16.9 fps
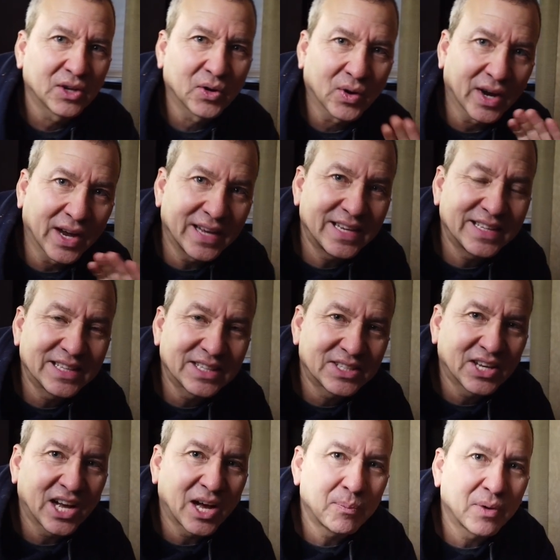grinding
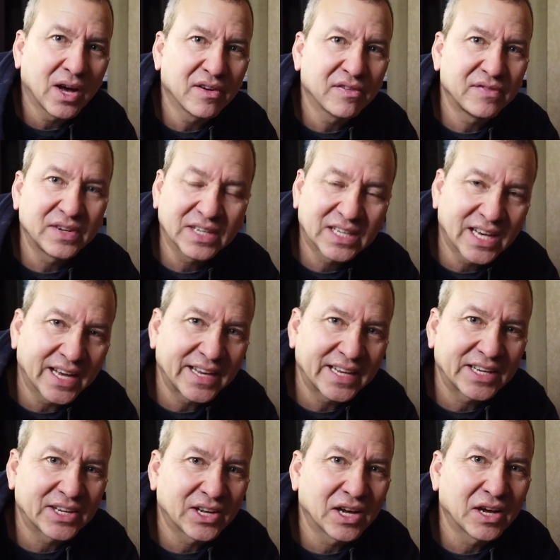the top off of it,
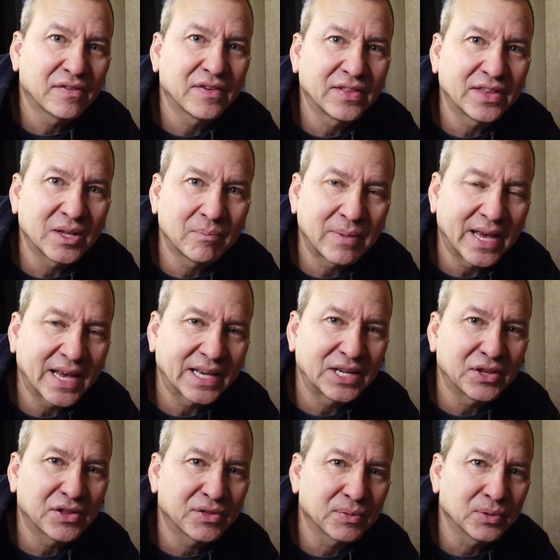cutting it off, and then
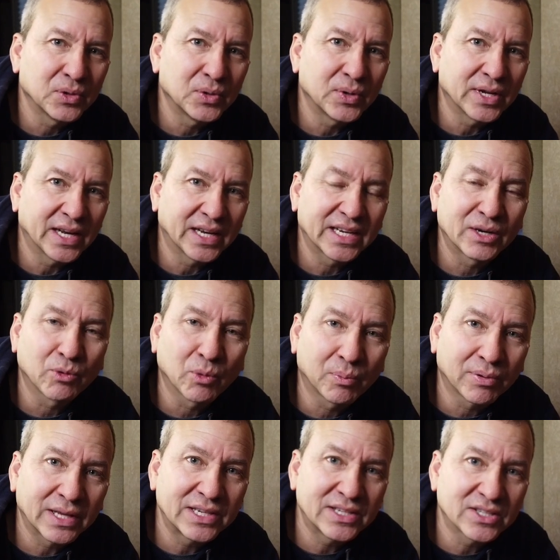banging it through, and I'm going to
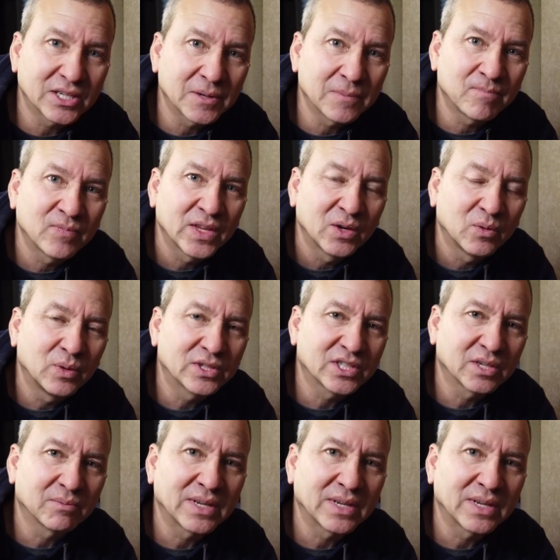replace them with